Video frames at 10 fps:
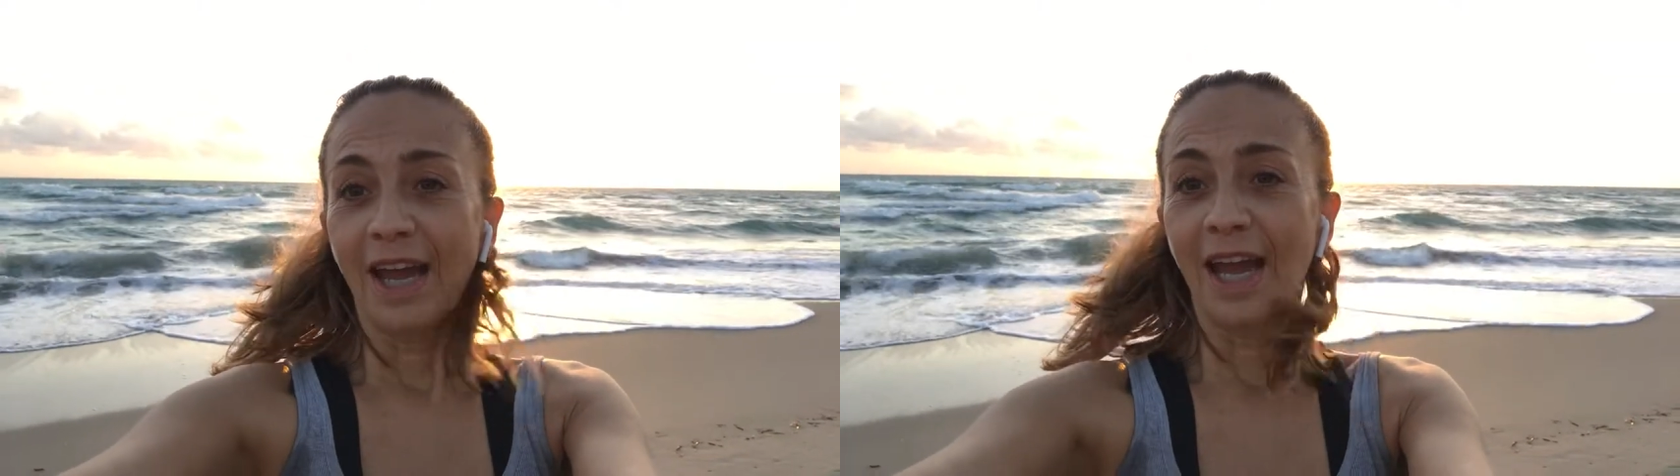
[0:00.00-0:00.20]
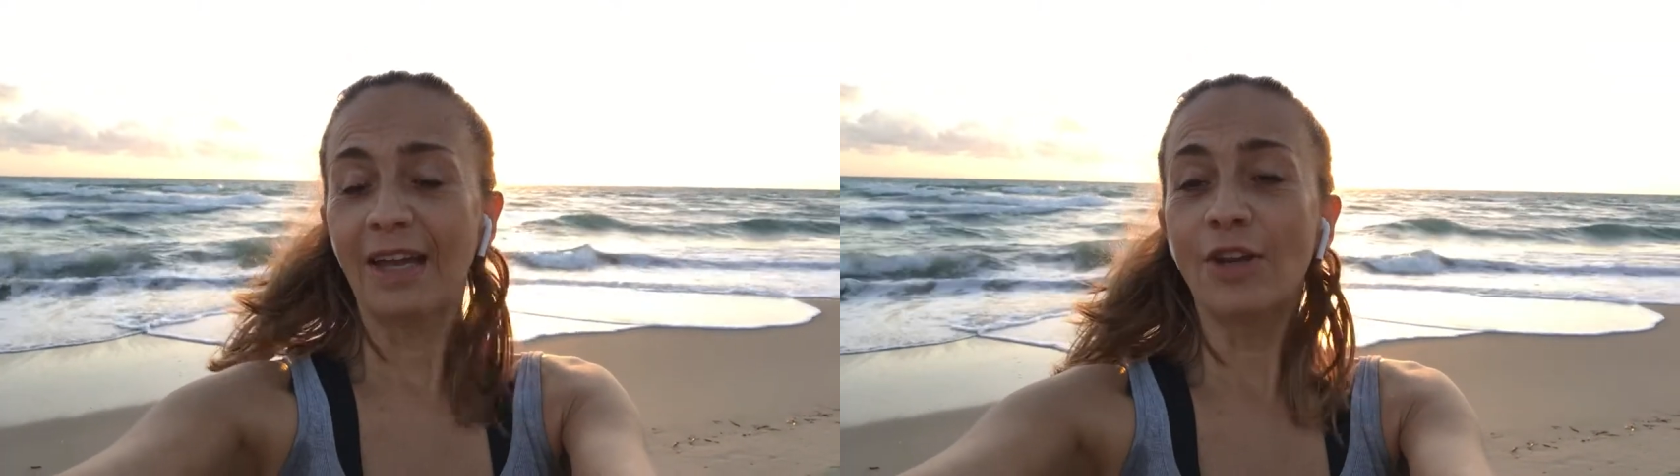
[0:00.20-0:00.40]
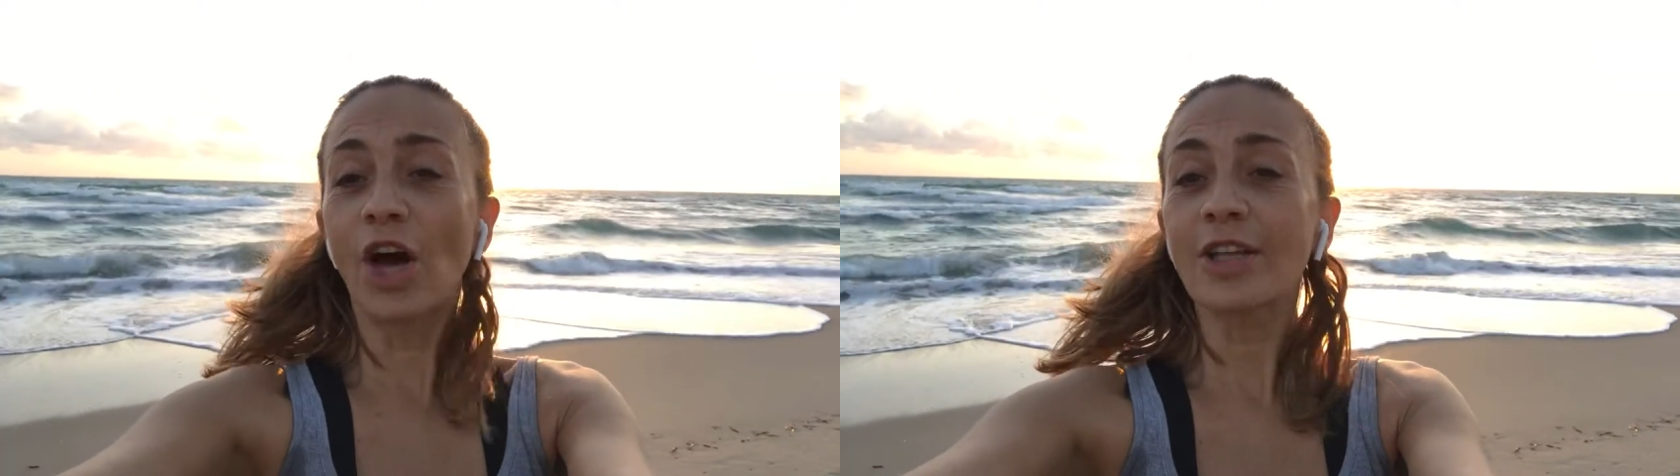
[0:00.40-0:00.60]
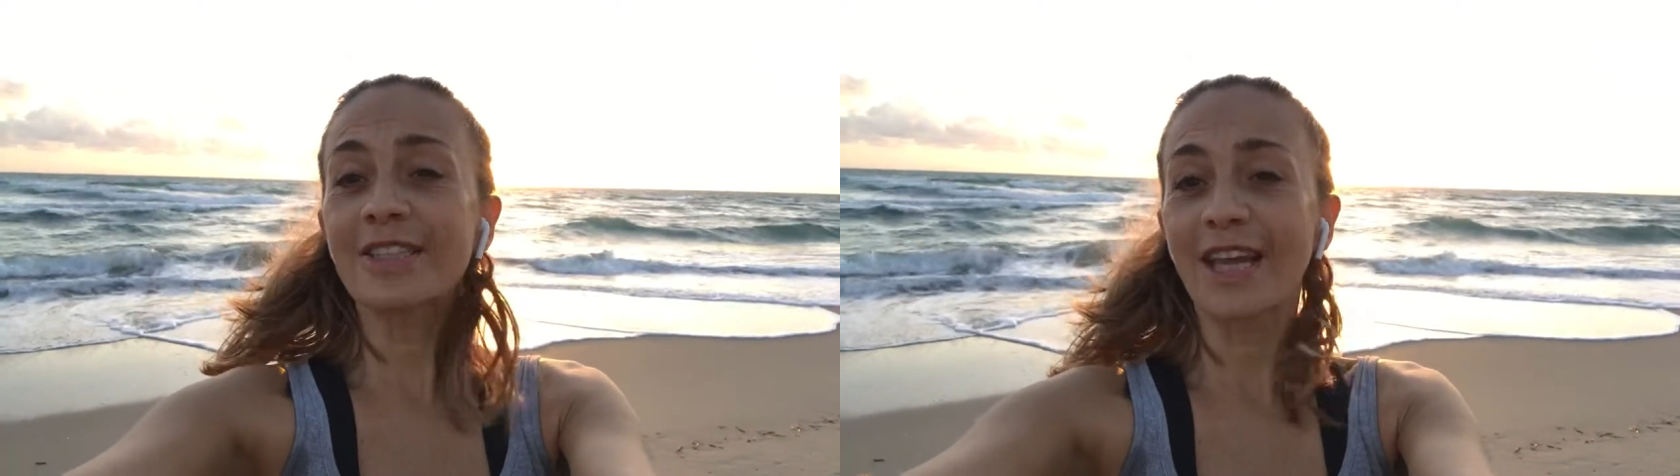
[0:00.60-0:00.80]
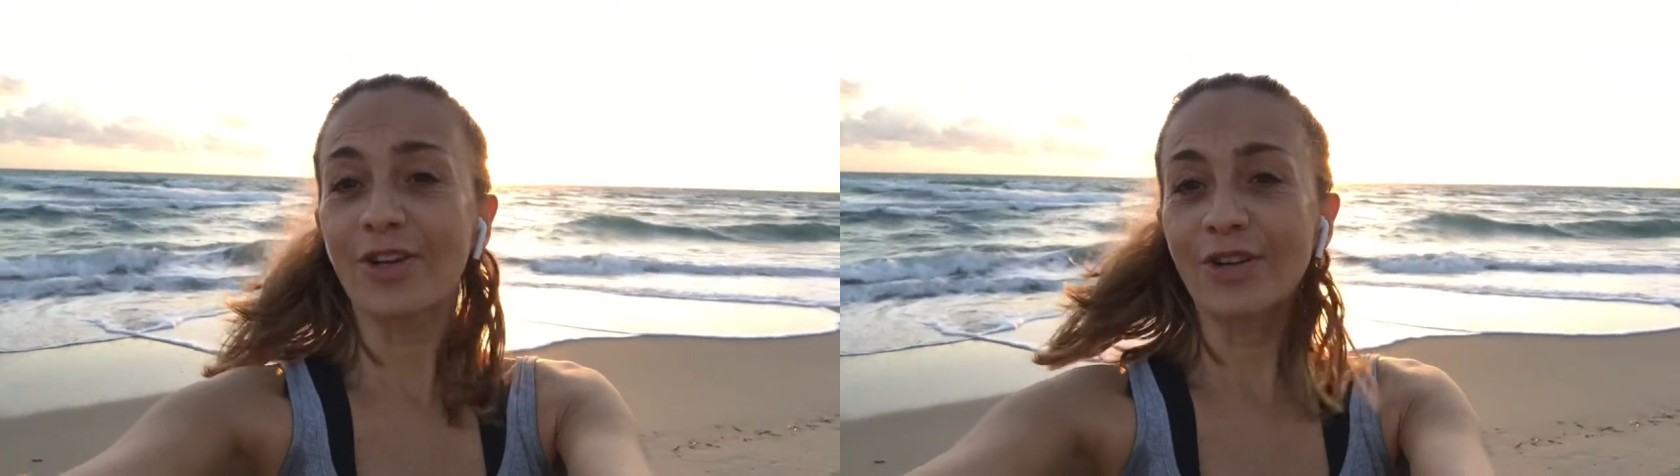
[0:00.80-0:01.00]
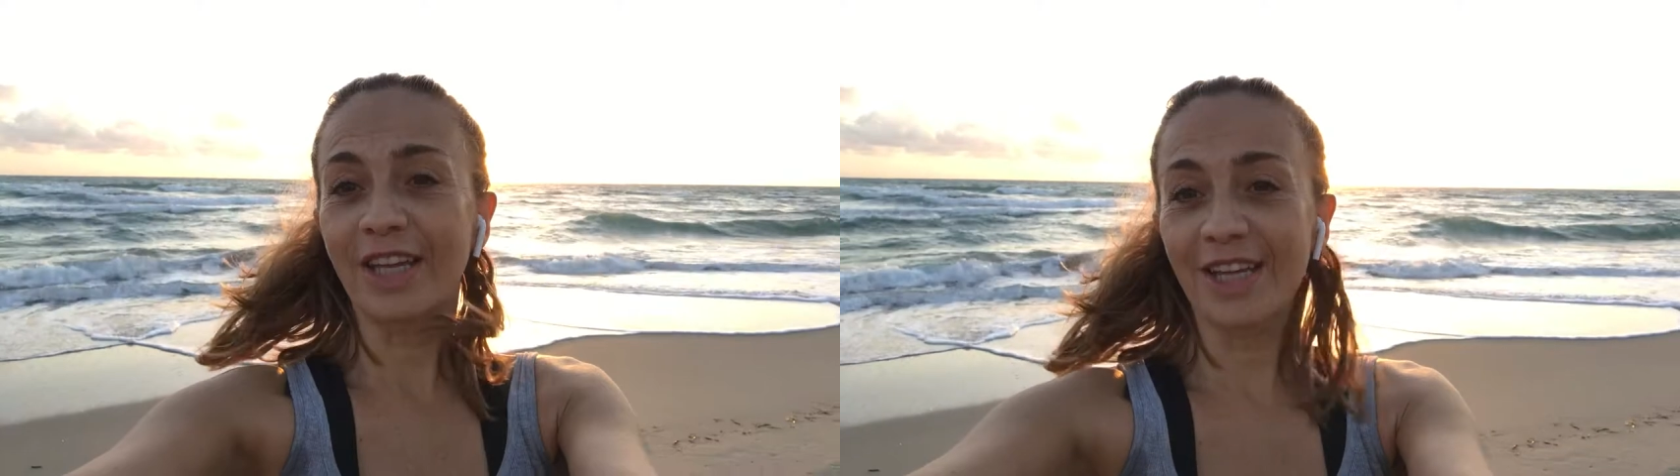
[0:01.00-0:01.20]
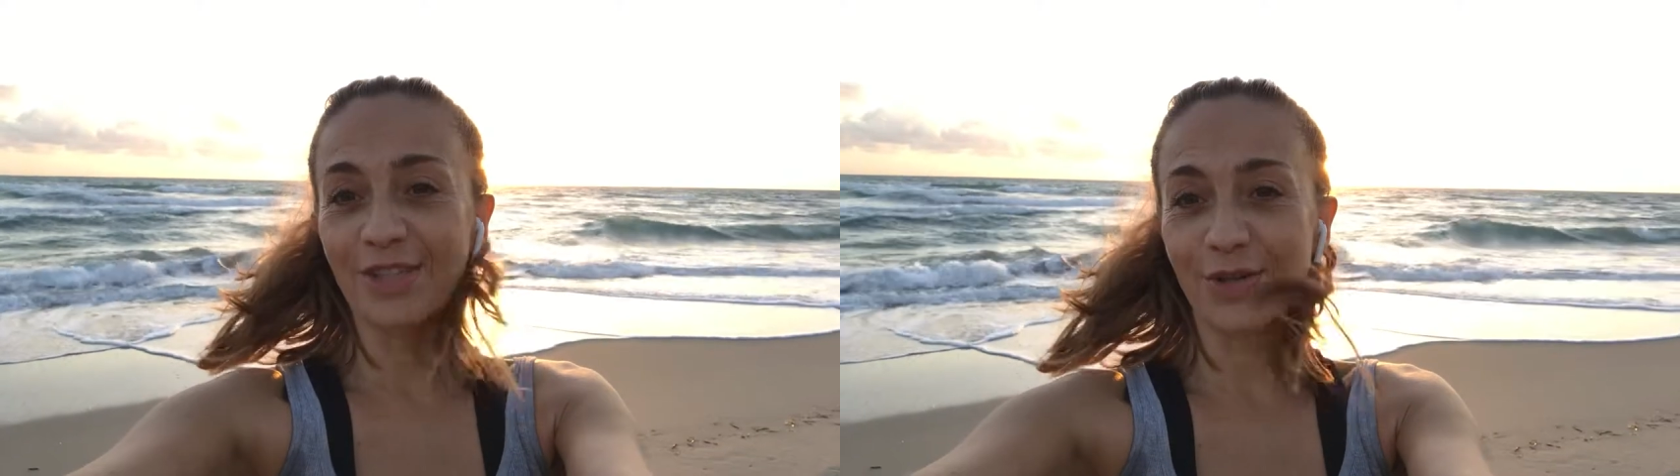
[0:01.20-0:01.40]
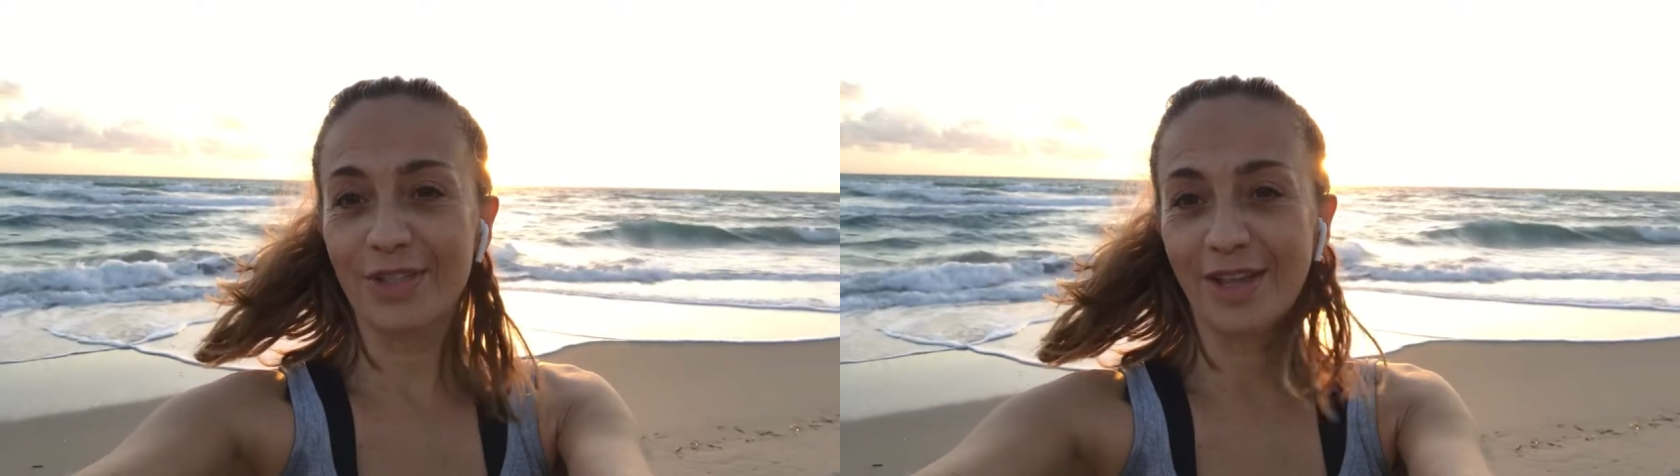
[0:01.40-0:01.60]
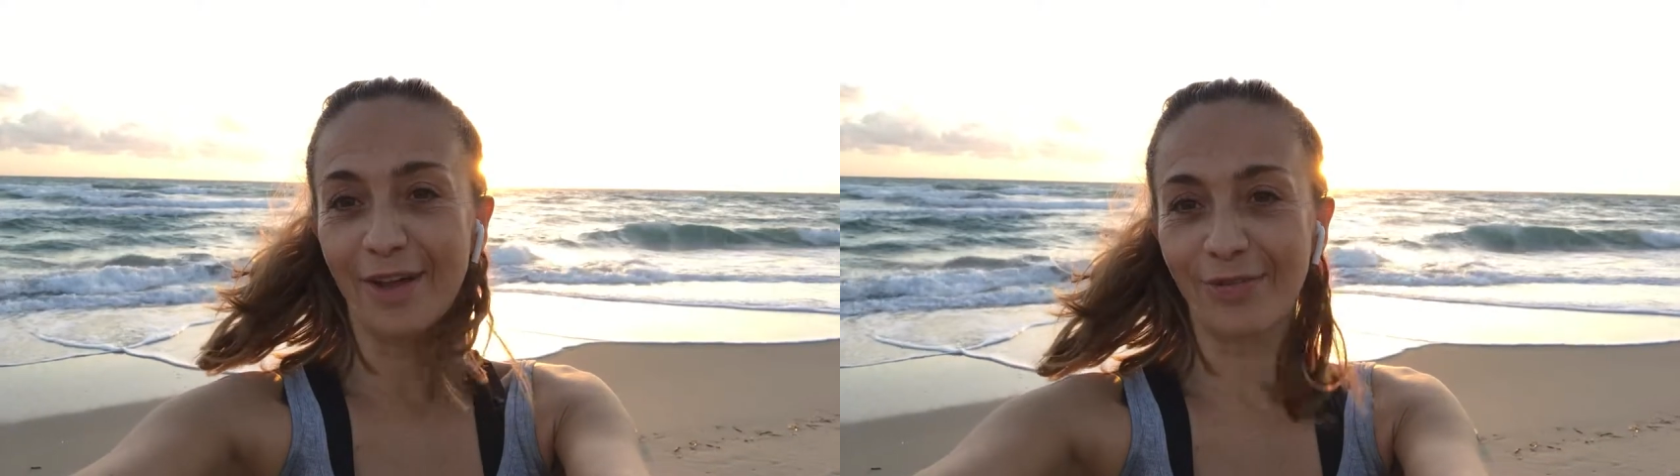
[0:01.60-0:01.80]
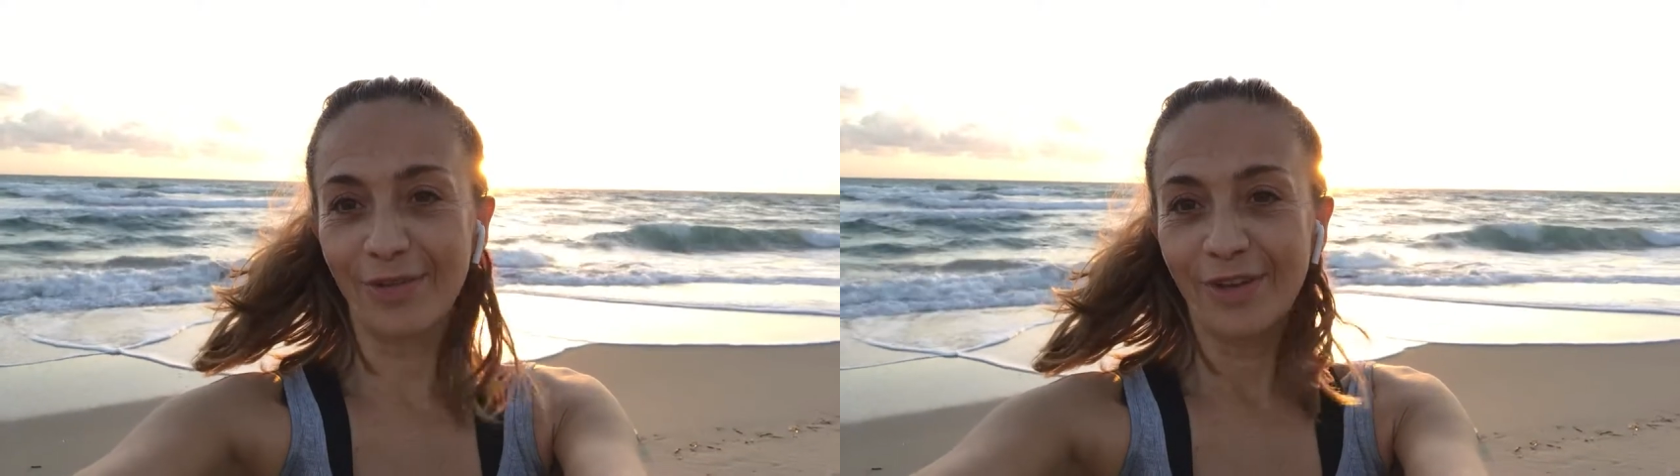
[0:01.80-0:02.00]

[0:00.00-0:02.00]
and not second guess yourself.